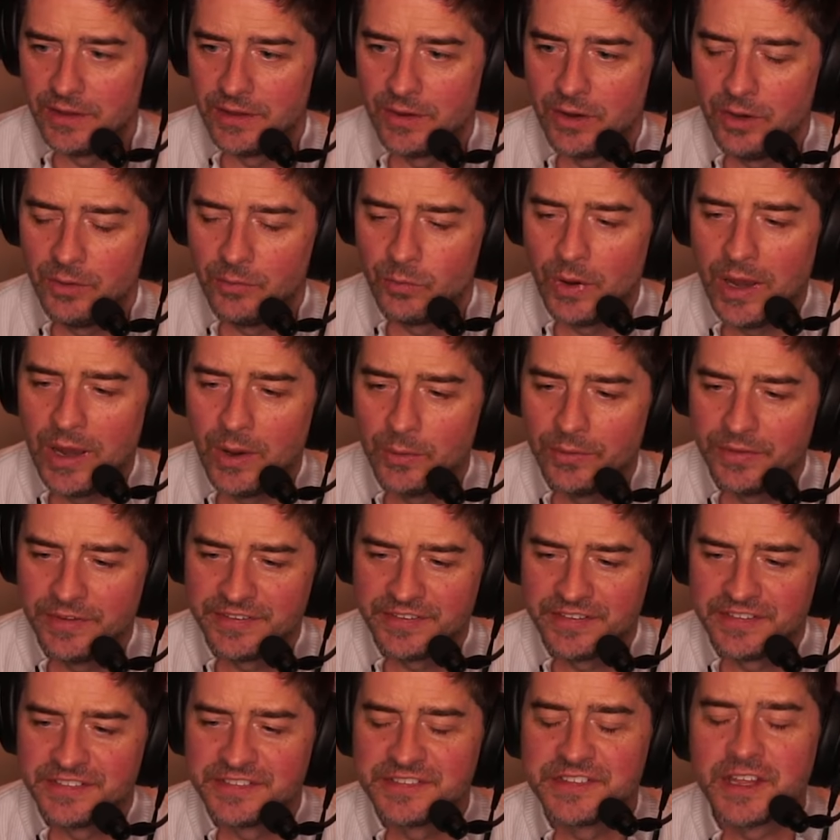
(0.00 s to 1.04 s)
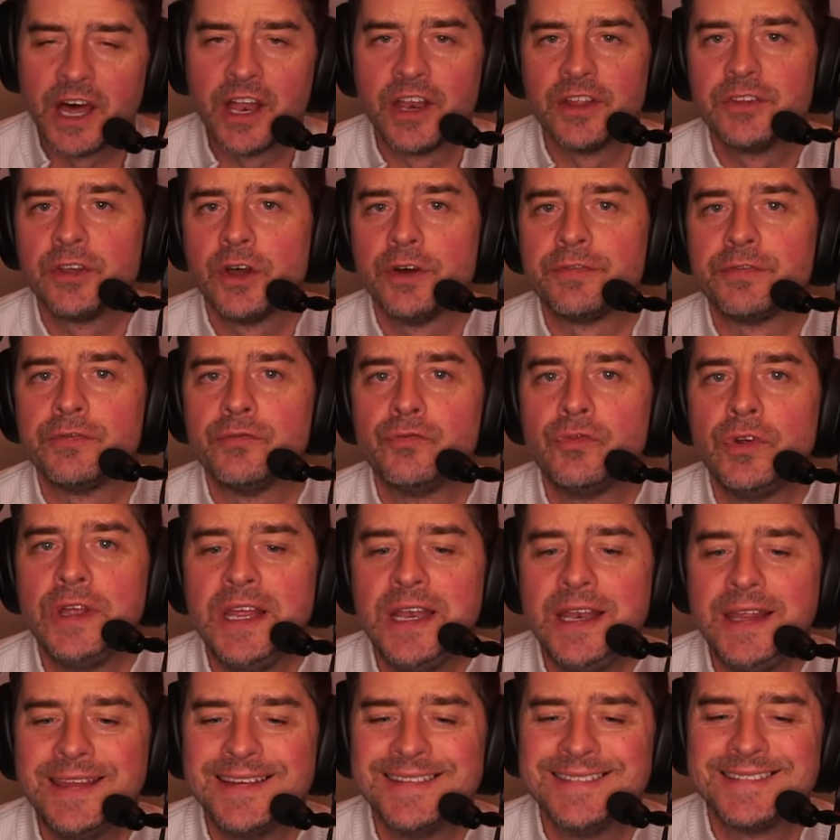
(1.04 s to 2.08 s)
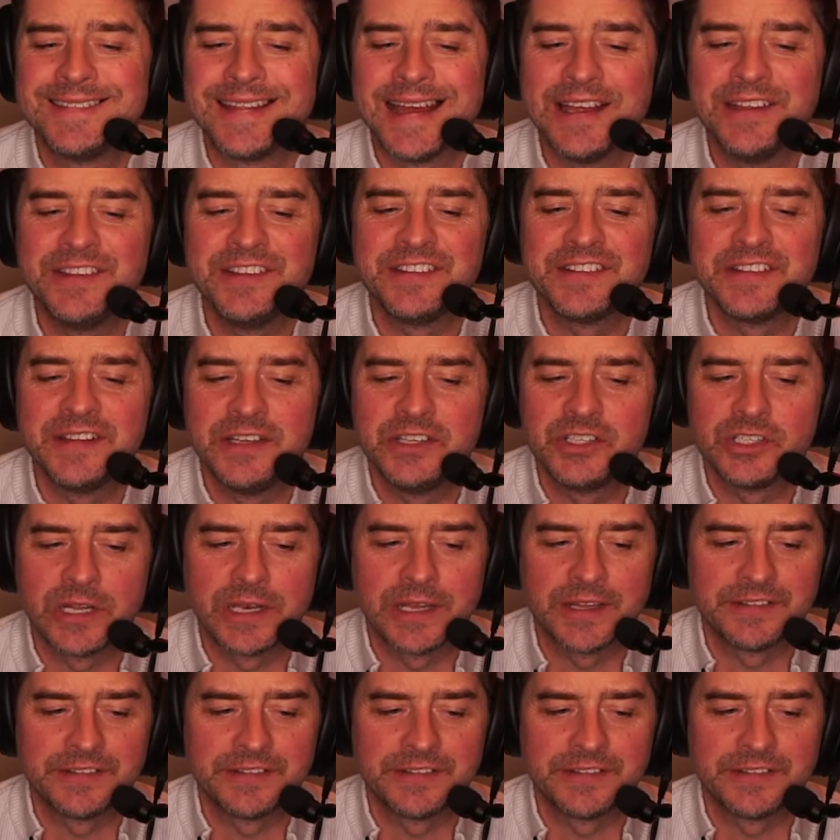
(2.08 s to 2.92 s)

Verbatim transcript: Oh wow, this has started off really intensely, shall I